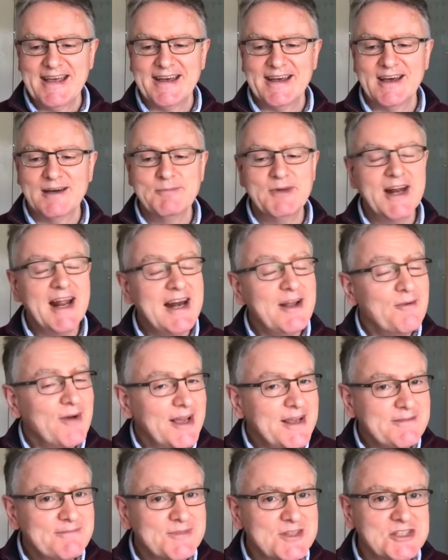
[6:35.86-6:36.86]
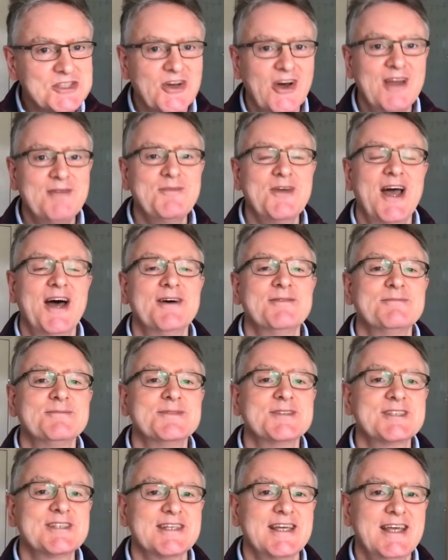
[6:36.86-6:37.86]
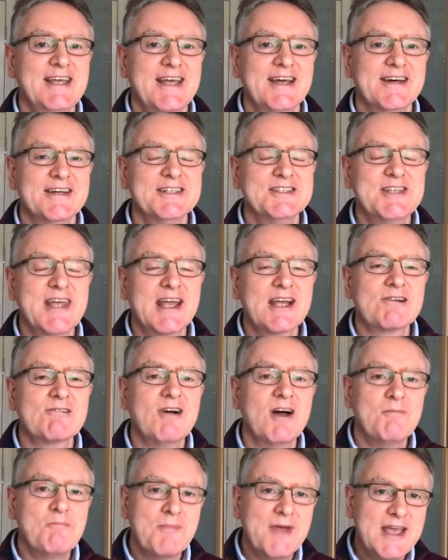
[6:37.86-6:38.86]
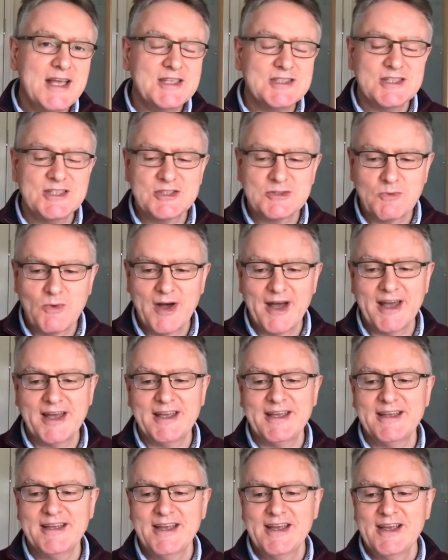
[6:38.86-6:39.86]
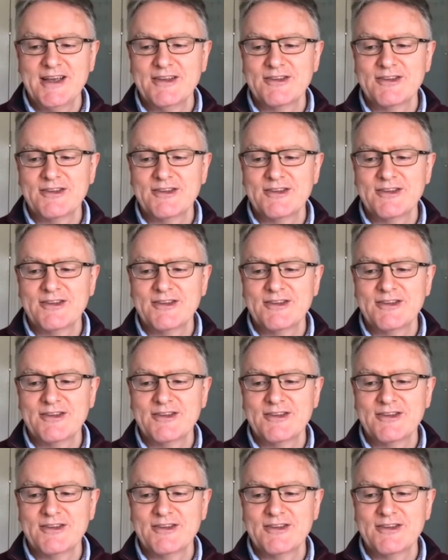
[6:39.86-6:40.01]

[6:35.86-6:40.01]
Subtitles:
But anyway, the time comes and Zechariah makes his way